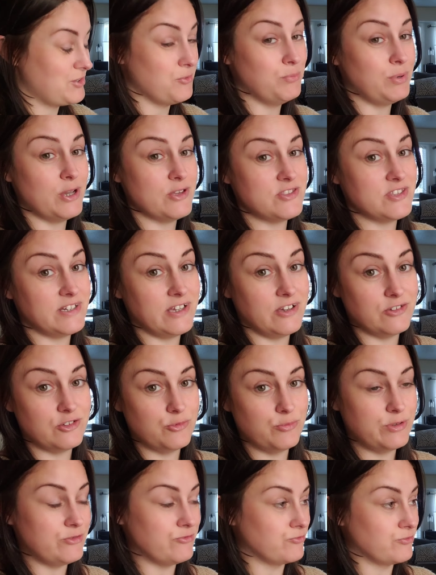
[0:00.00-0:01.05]
Don't pause it now, you'll
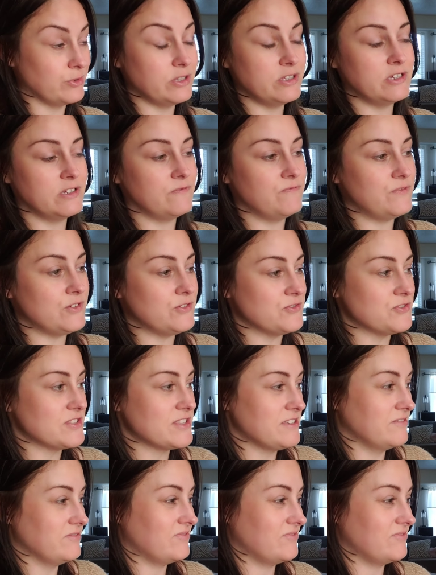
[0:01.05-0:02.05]
be really confused.